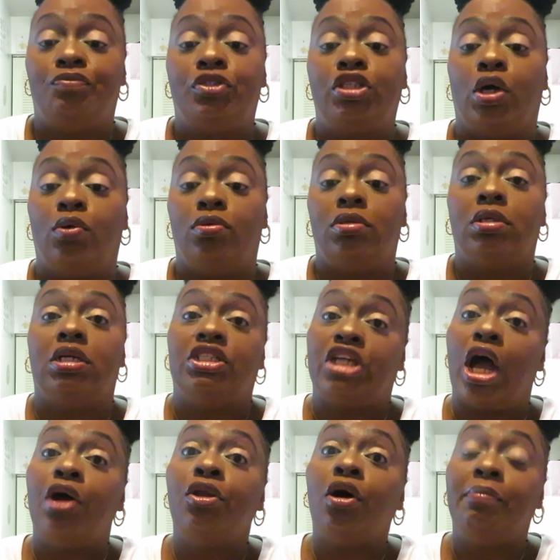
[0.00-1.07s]
So, because
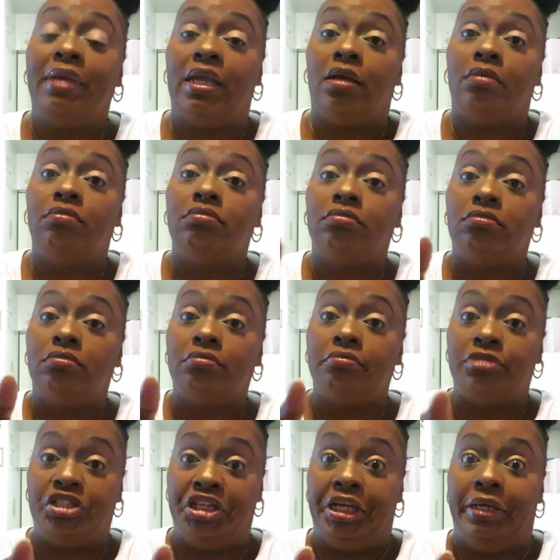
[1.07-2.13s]
y'all know me,
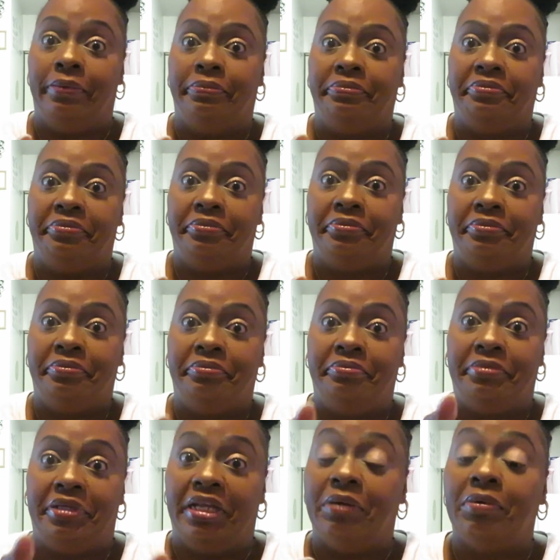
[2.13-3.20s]
I'm cheap.
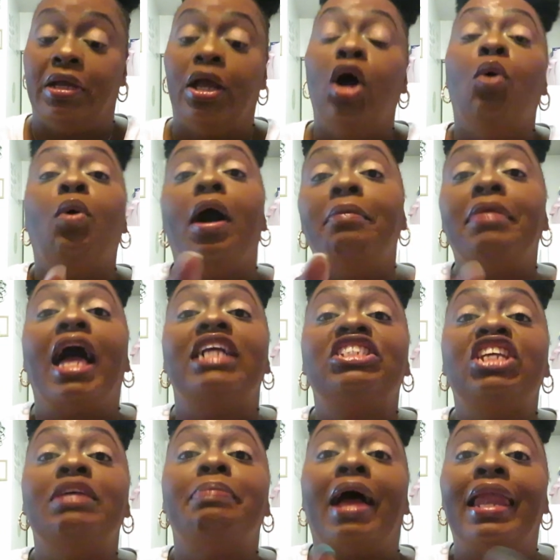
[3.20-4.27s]
Anyway, well, I'm not
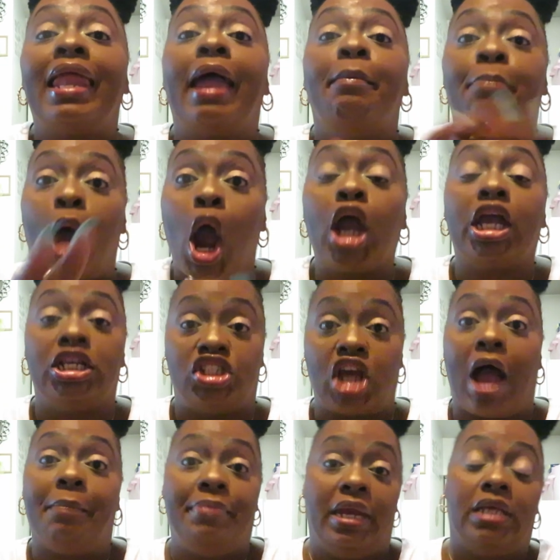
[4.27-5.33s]
cheap. I like bargain
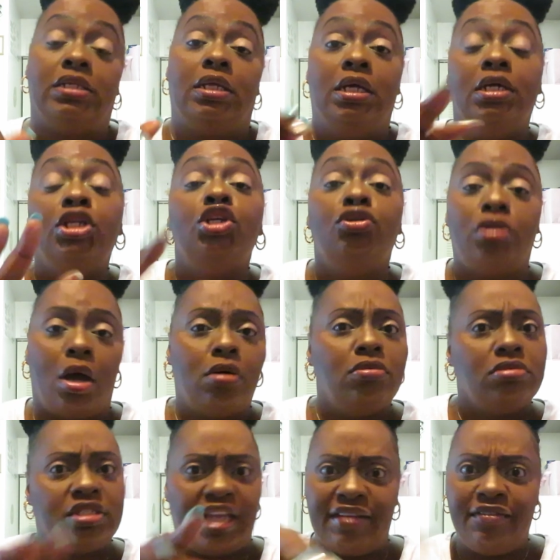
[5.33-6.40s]
shopping. you
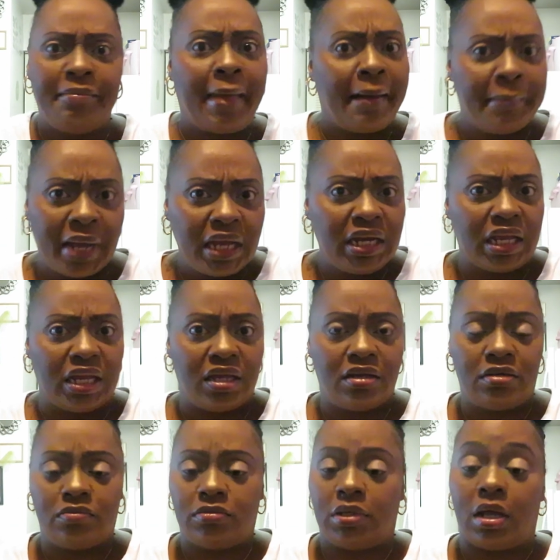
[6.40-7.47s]
know, saving my money.
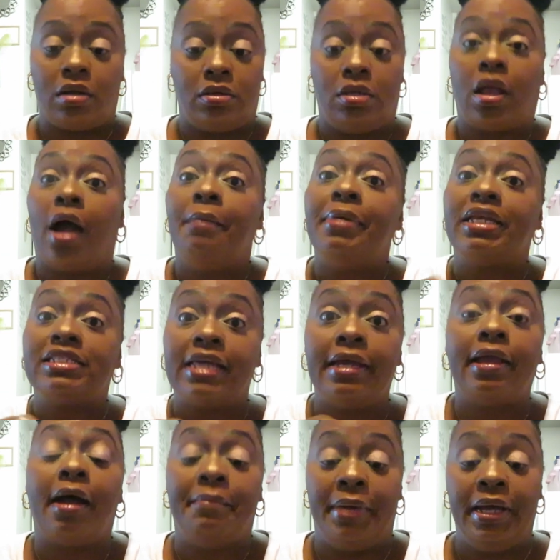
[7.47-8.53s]
Y'all better
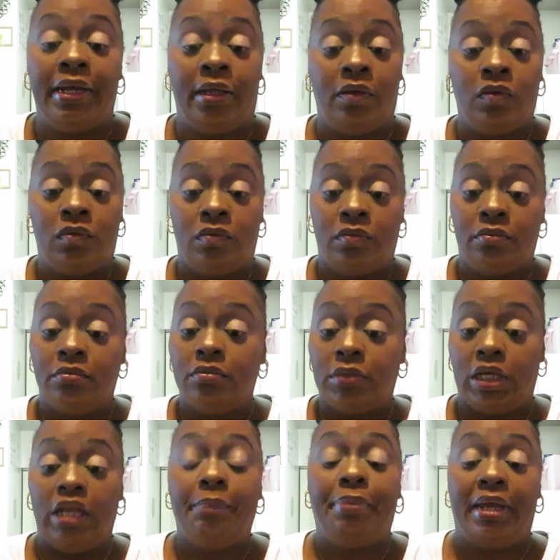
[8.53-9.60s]
save y'all money.
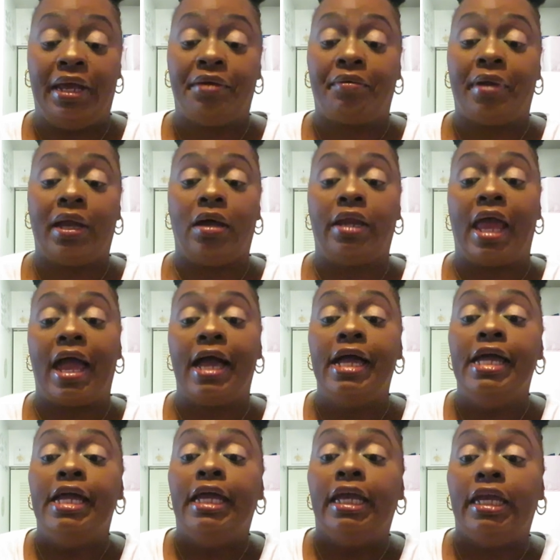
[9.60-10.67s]
Keep playing around now.
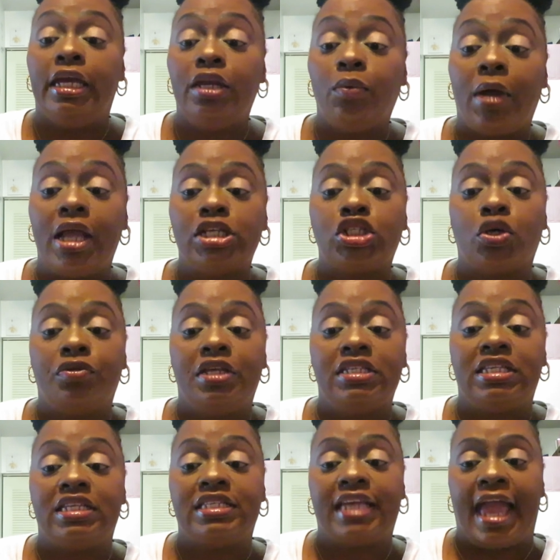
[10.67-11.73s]
Anyway, so
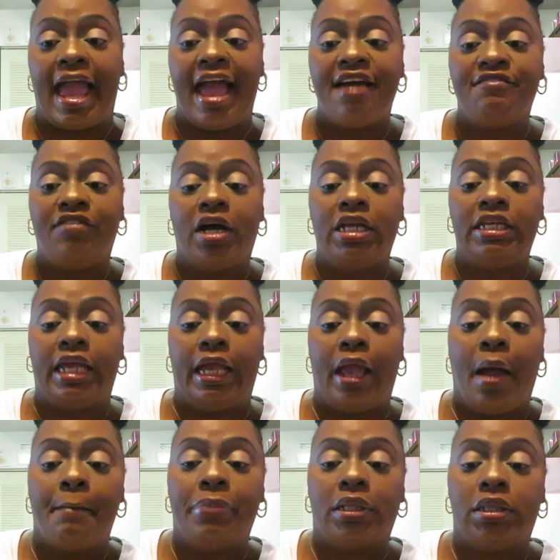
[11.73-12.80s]
this is Kat Von
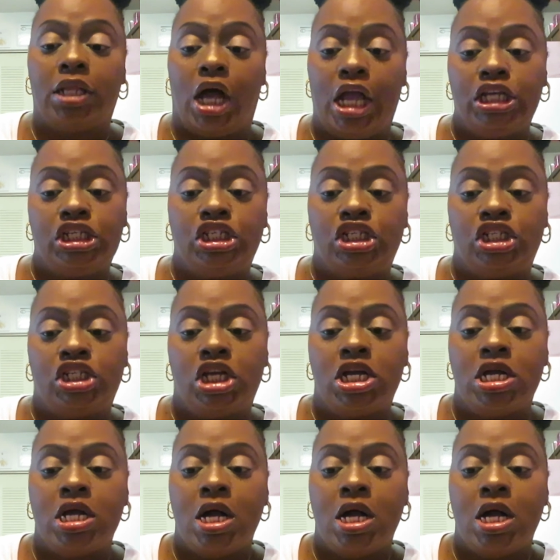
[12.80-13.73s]
D blush.